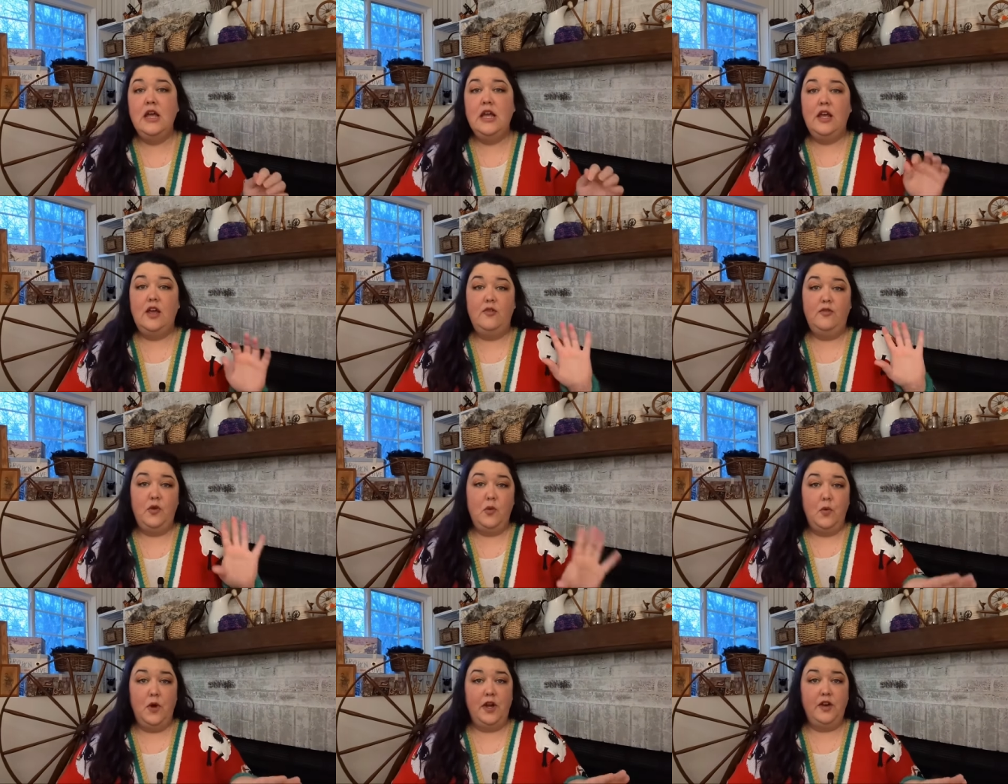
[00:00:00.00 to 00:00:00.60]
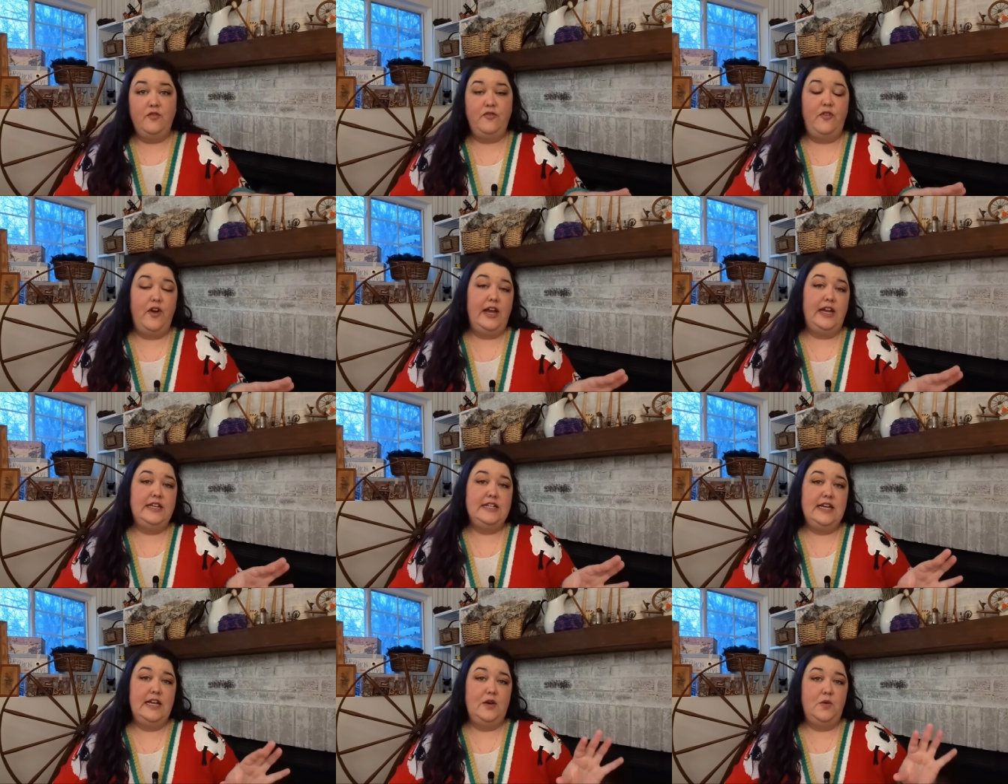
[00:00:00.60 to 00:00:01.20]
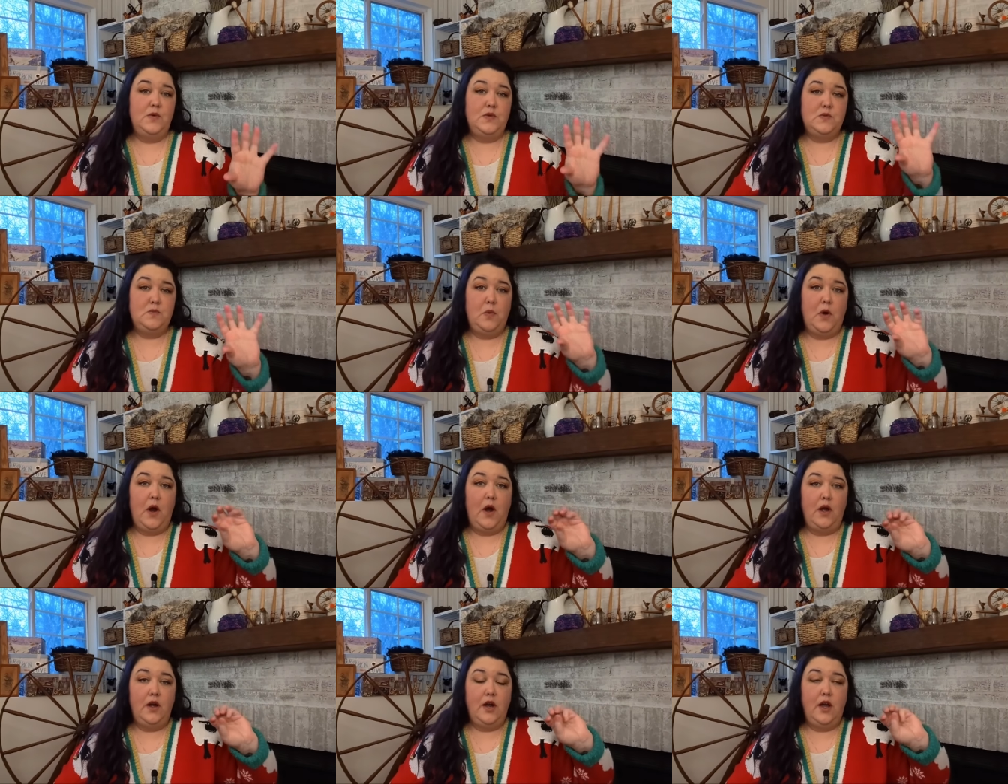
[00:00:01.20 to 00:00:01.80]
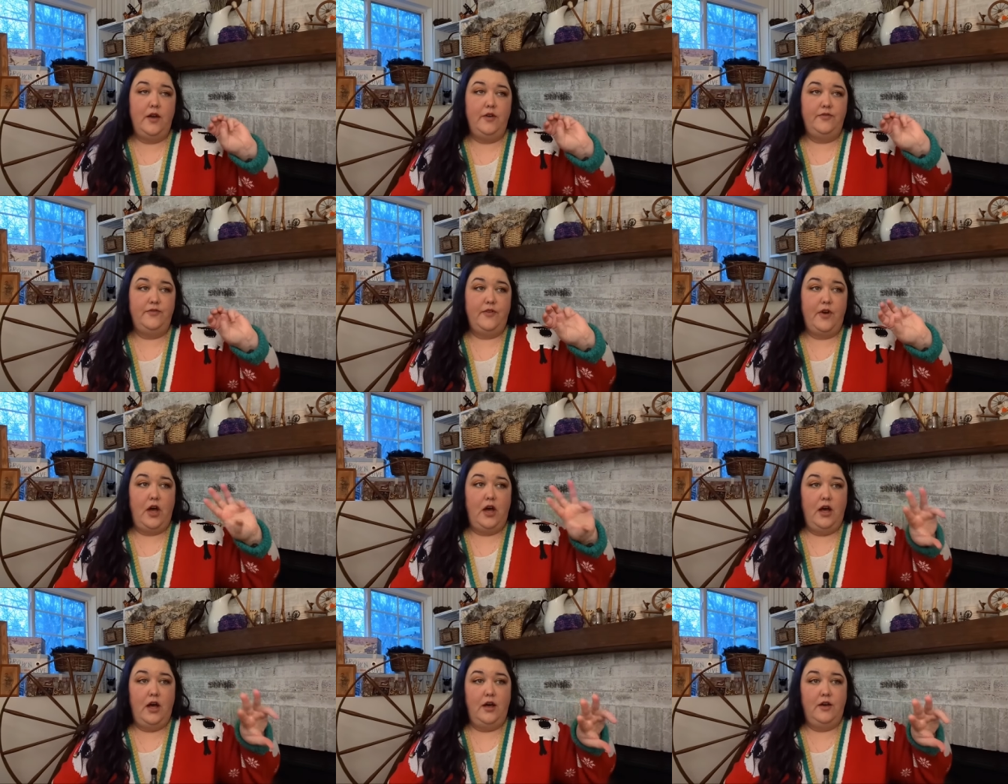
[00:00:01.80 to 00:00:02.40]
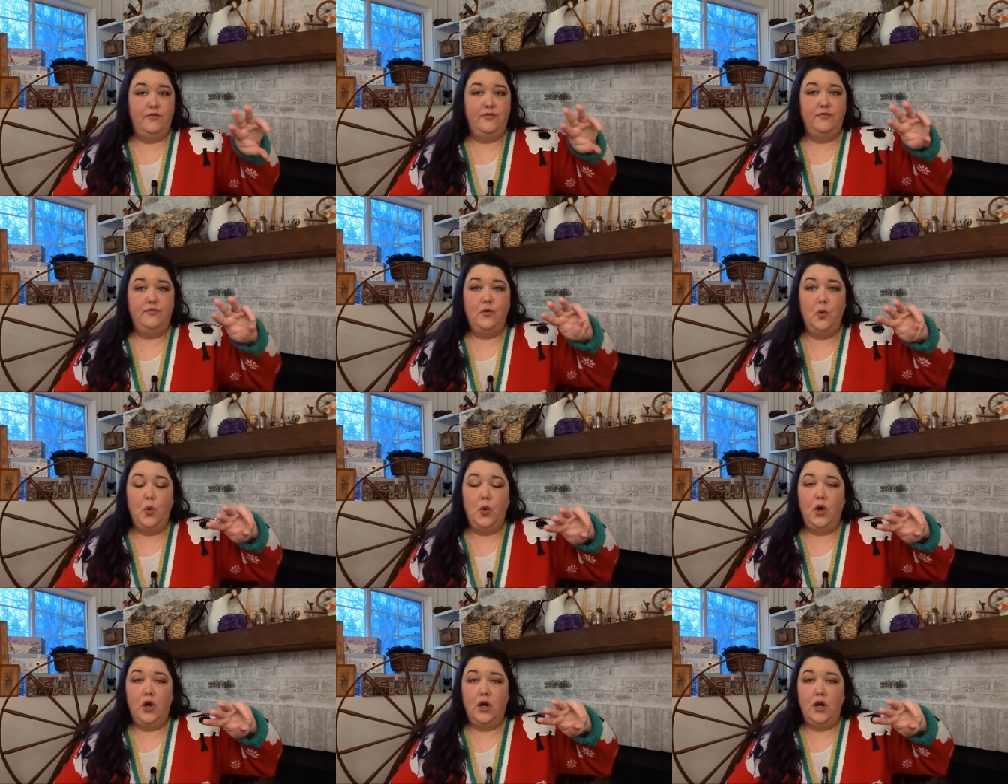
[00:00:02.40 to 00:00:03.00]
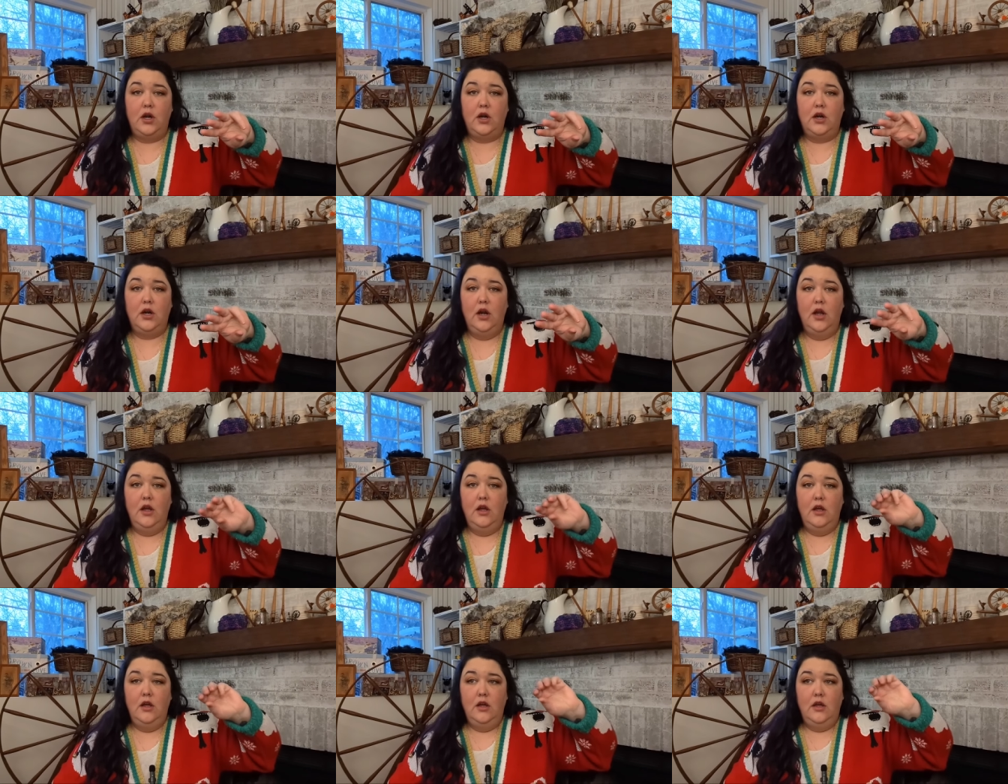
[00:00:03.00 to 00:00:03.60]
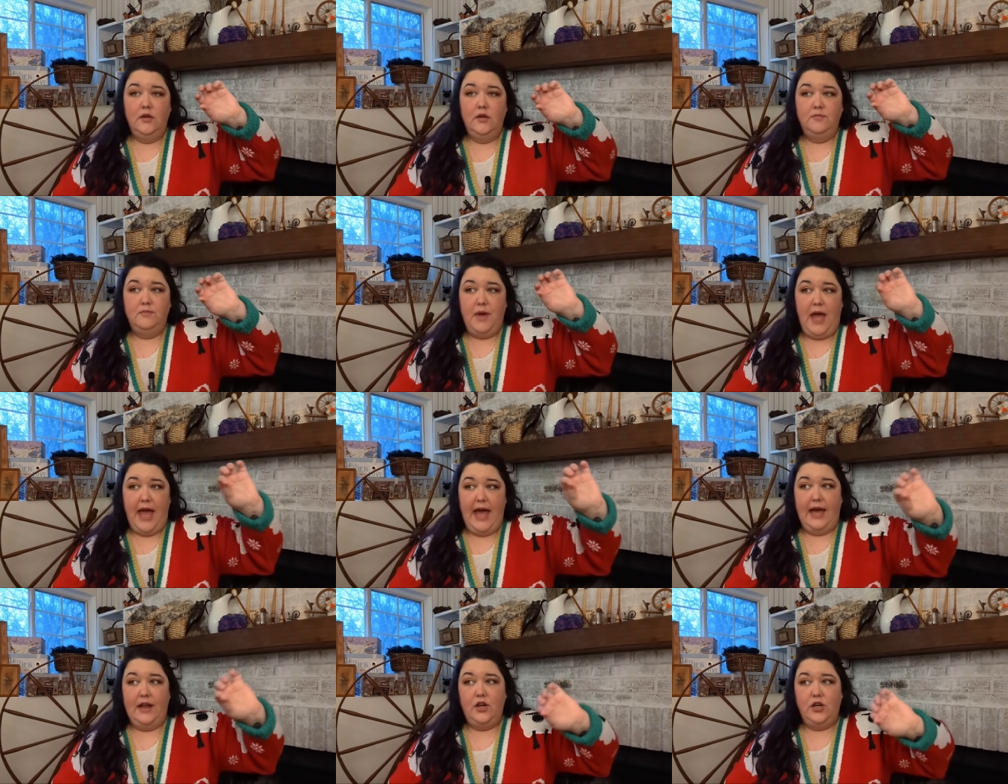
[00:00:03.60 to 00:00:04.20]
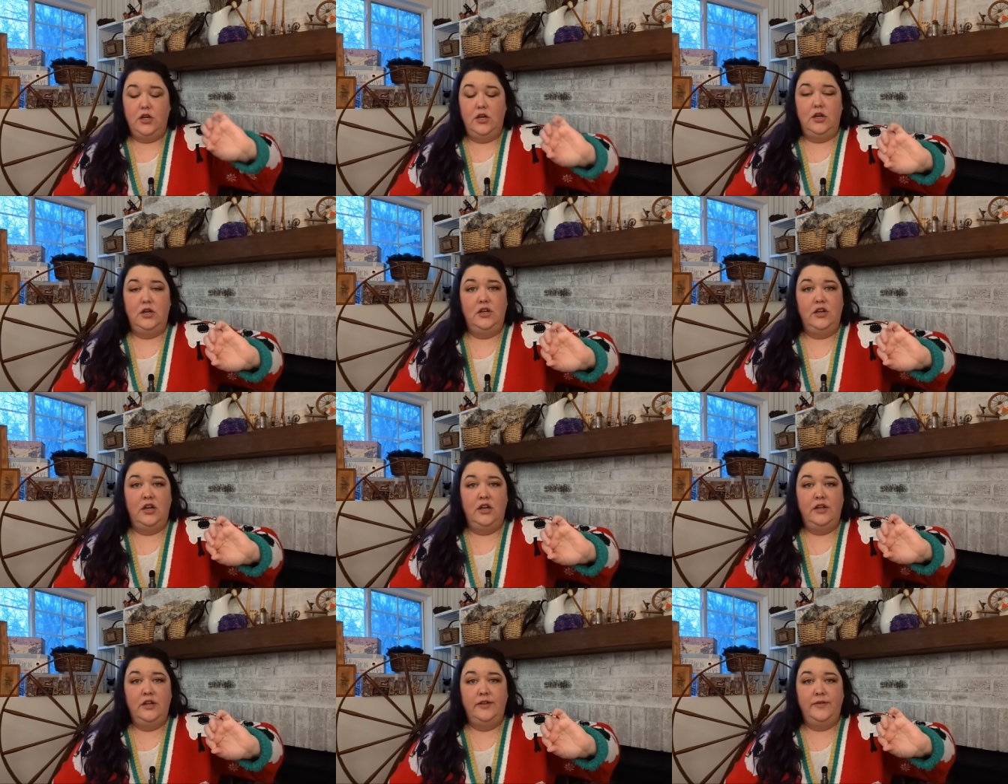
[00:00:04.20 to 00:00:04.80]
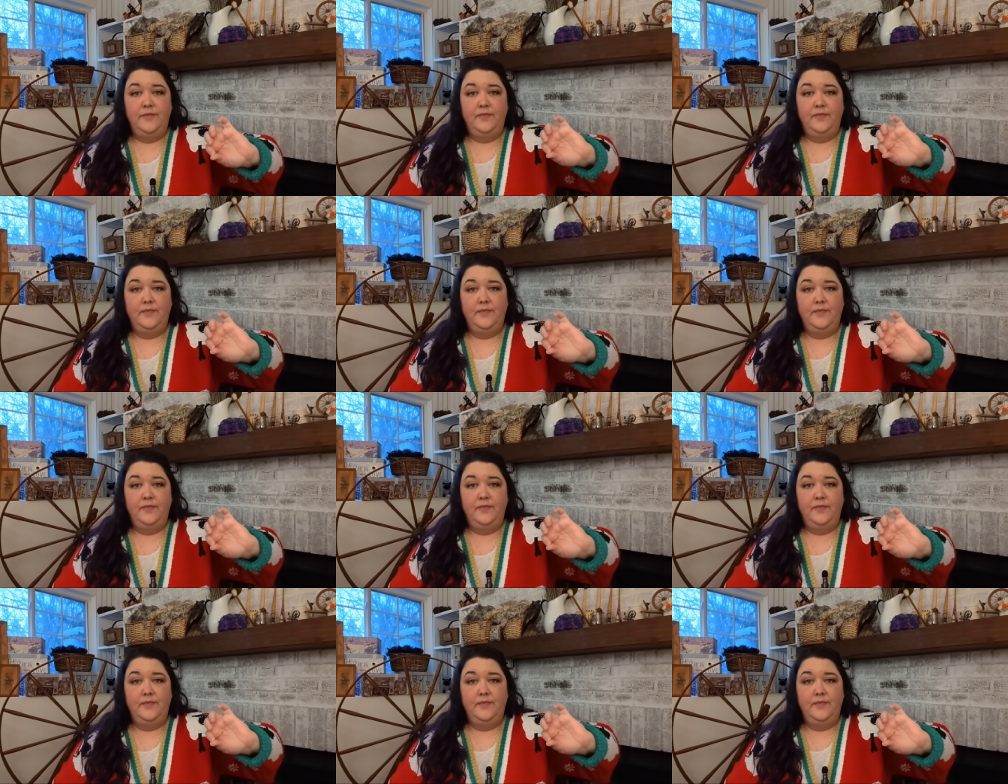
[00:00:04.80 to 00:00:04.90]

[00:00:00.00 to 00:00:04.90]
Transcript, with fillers: If you want to find it, it was part of a four pattern